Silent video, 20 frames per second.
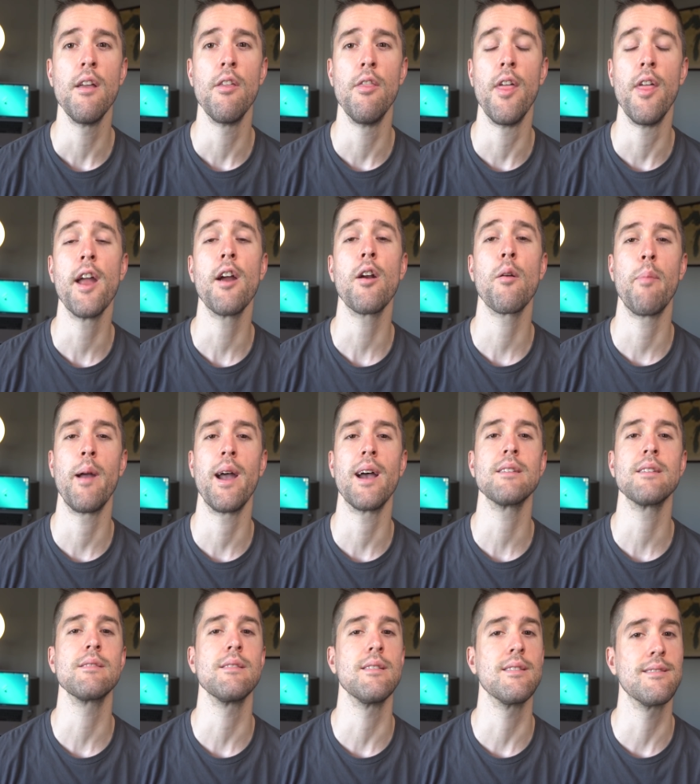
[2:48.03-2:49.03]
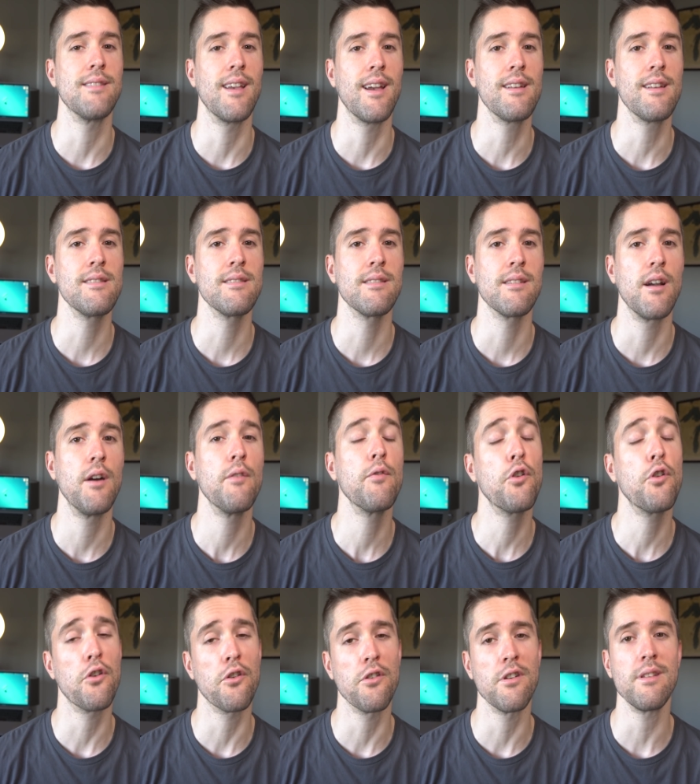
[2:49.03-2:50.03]
they are passed the set of
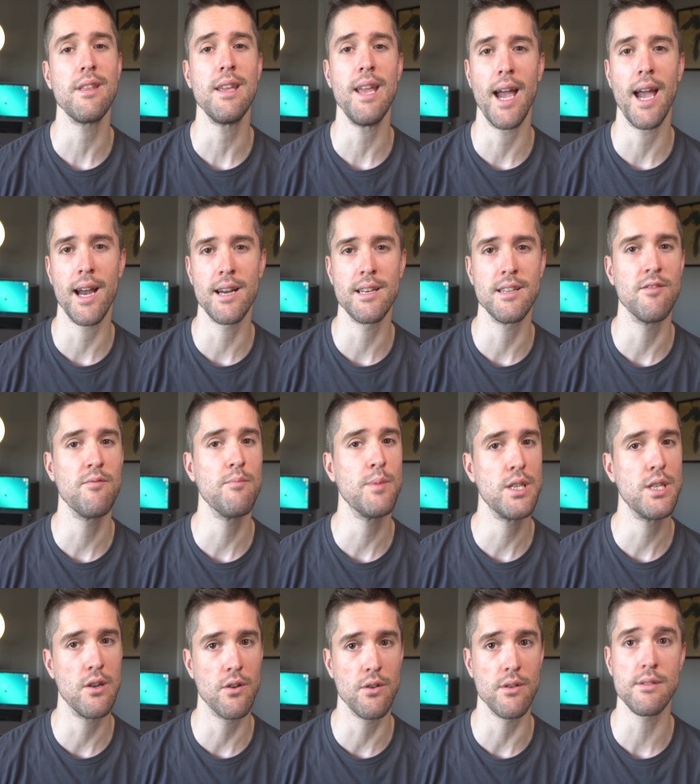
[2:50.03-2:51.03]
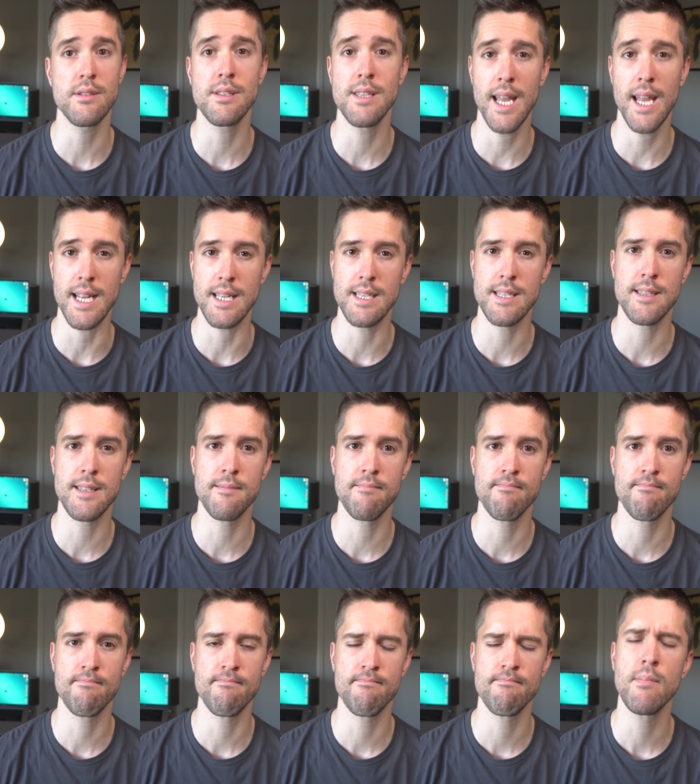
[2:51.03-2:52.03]
currently active material states.
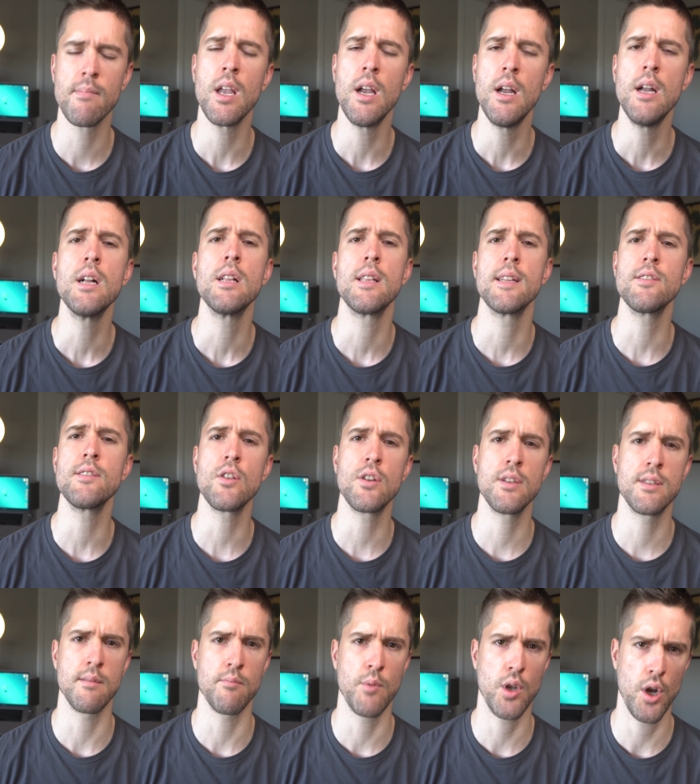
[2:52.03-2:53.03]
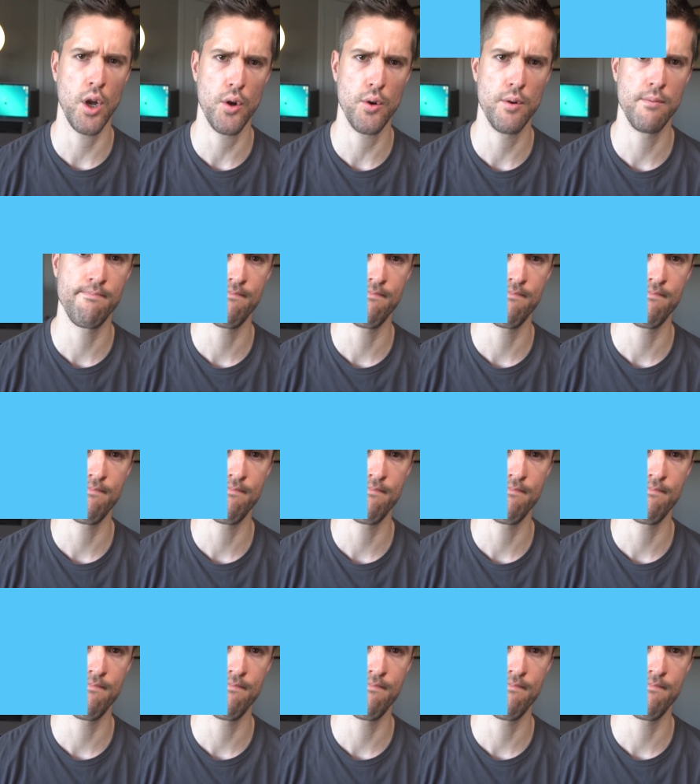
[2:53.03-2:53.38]
Let's look at some code.